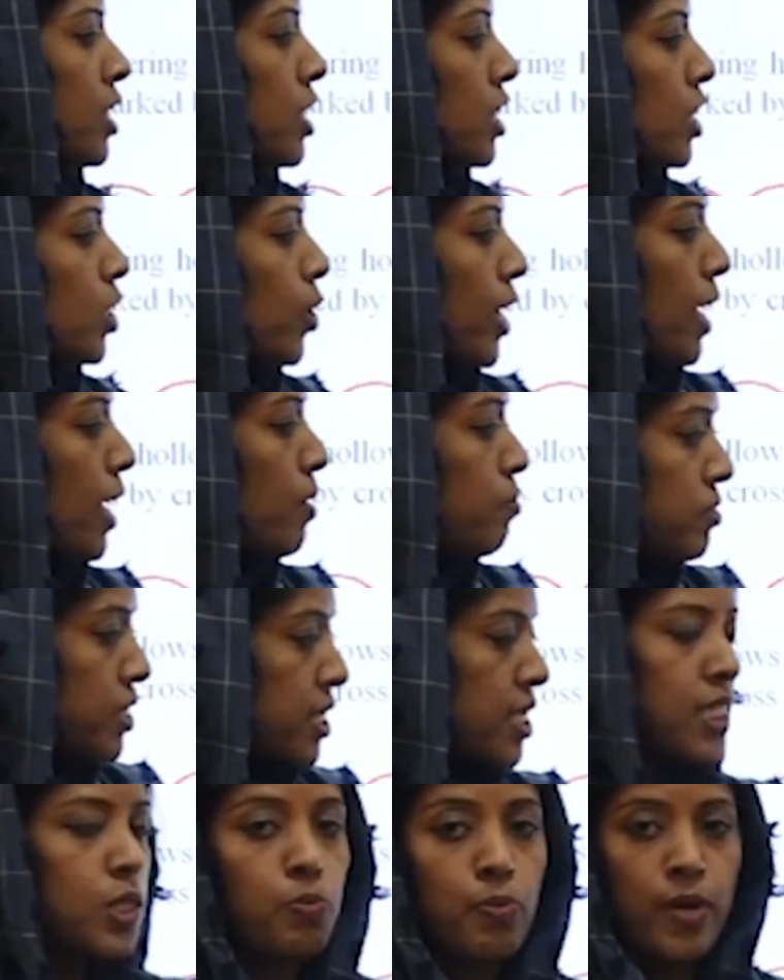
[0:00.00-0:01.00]
The empty
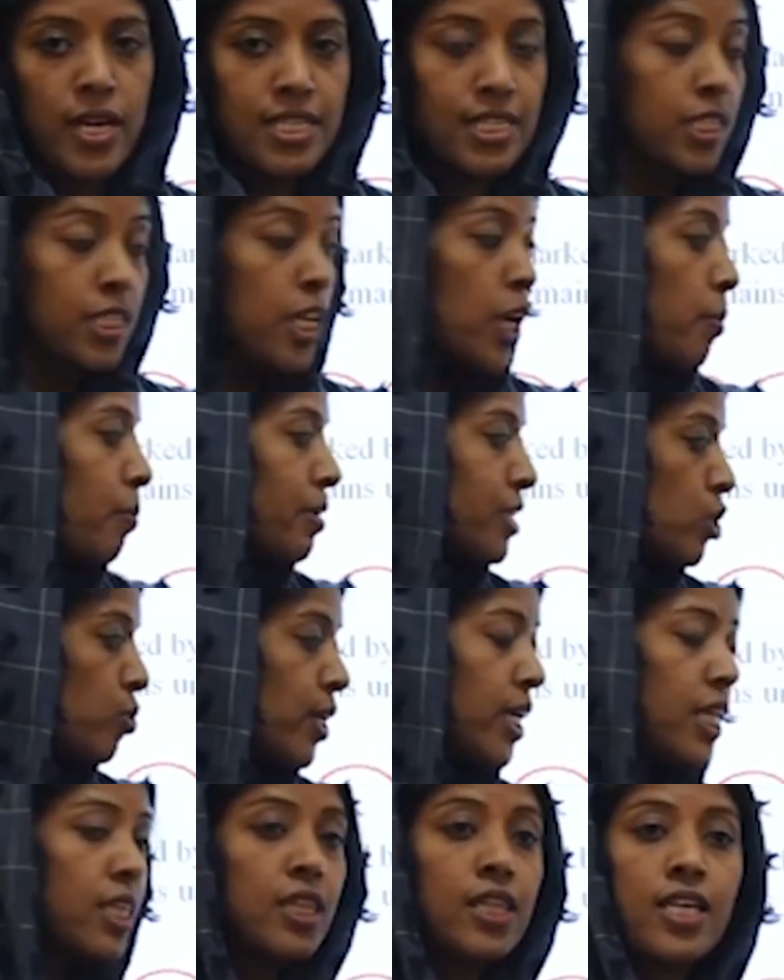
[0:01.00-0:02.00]
space
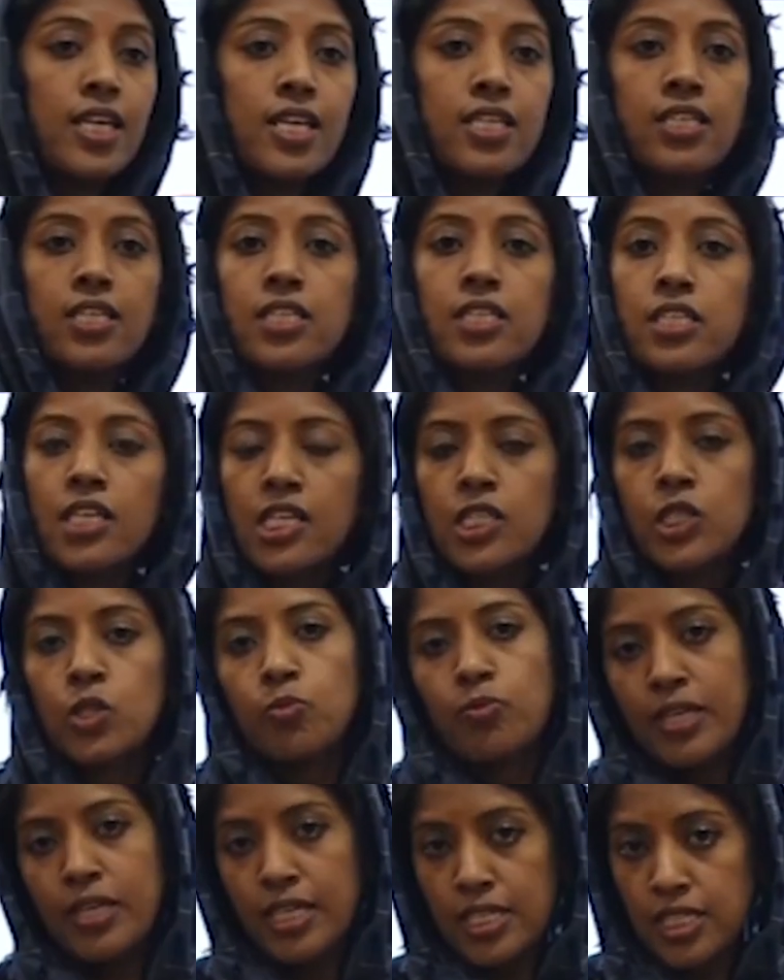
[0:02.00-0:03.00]
between these six
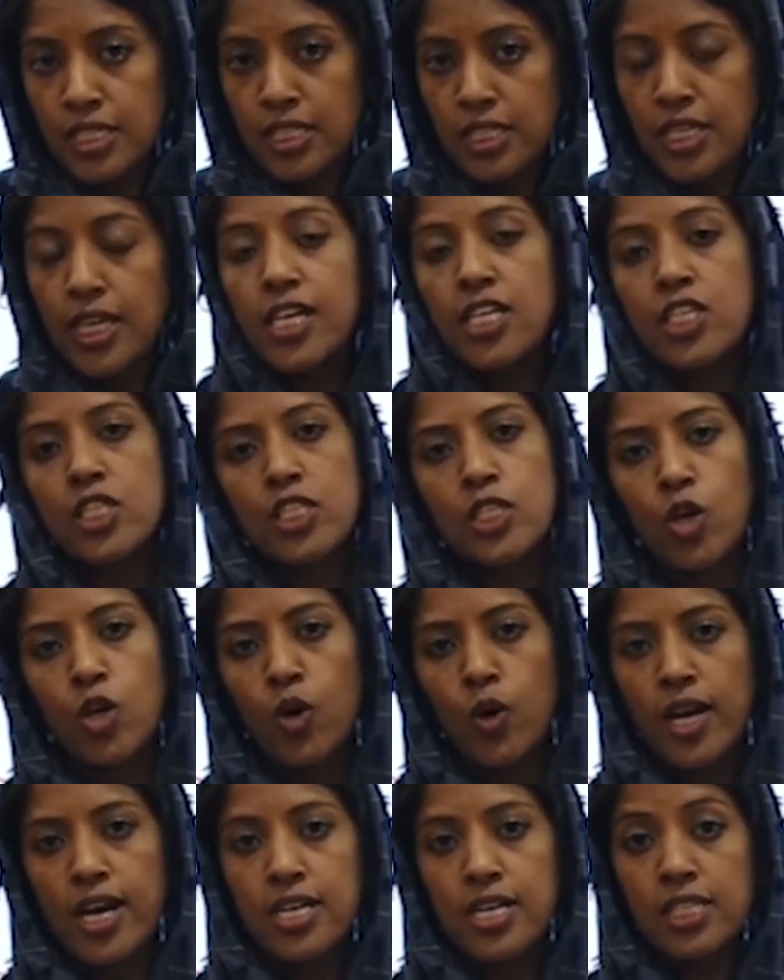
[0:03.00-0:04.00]
spheres is
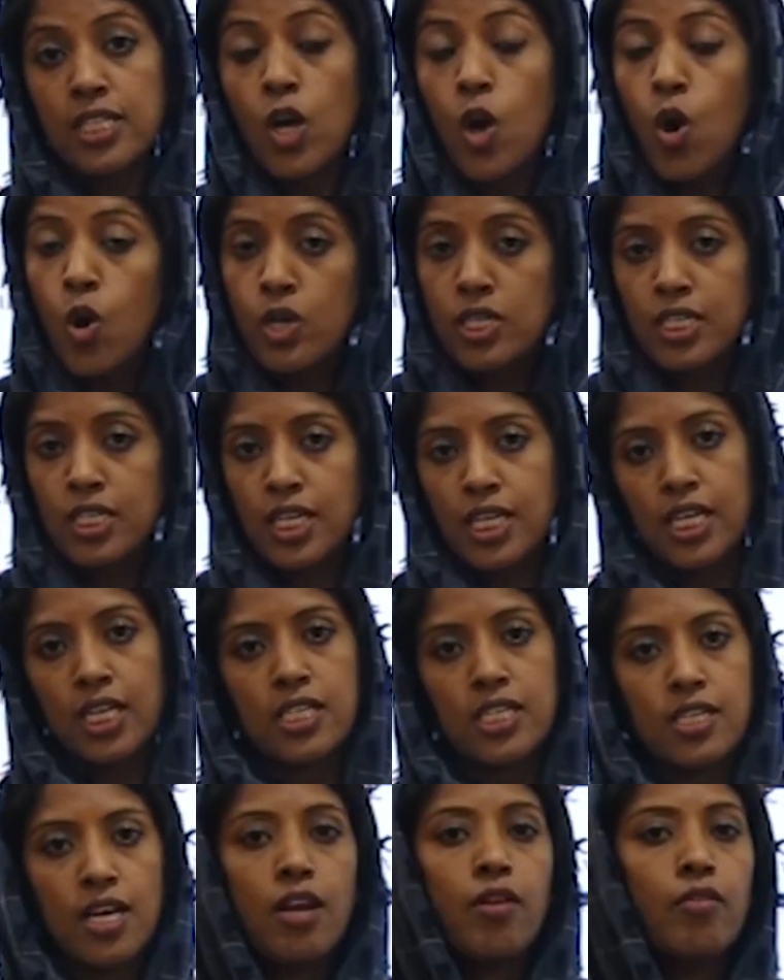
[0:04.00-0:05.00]
known as
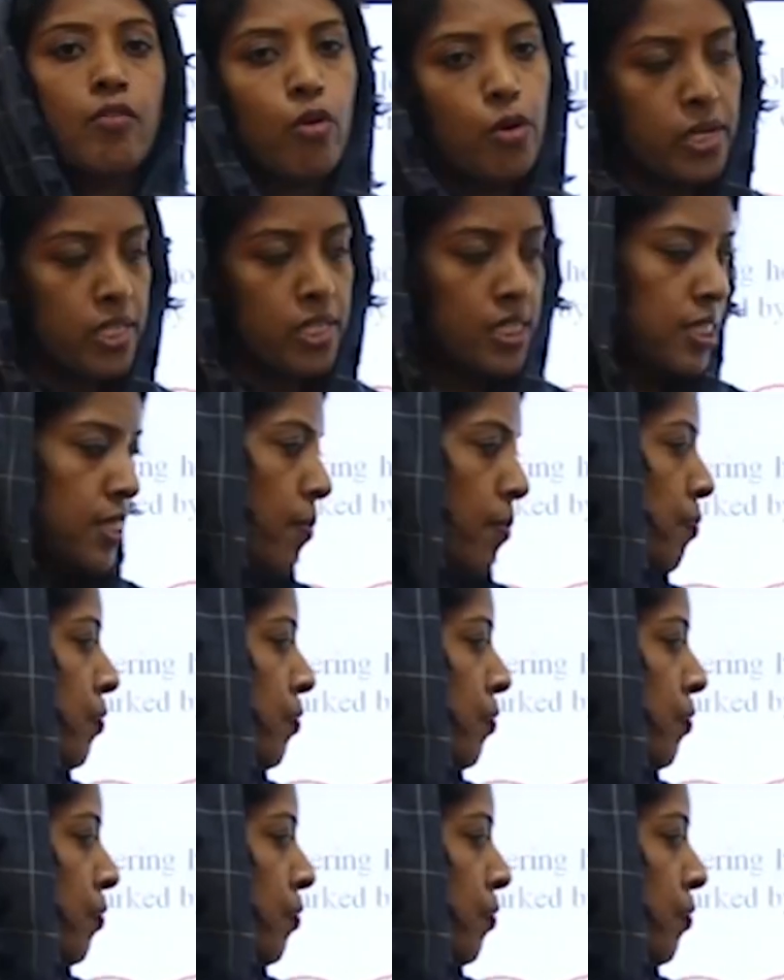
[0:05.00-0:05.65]
octahedral voids.